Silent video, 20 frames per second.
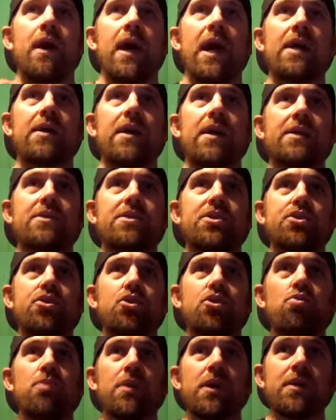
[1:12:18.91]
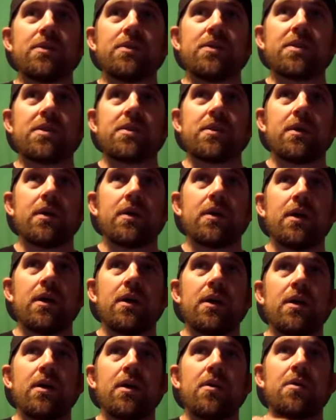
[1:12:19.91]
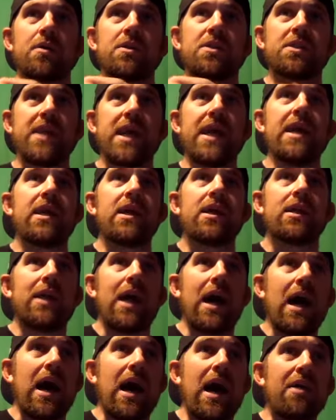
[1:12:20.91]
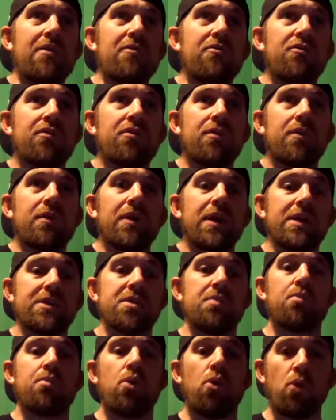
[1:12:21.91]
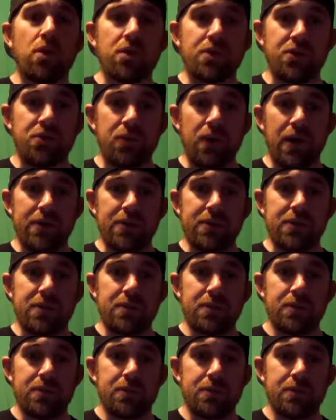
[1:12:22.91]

a, as humans, staying alive is important to us.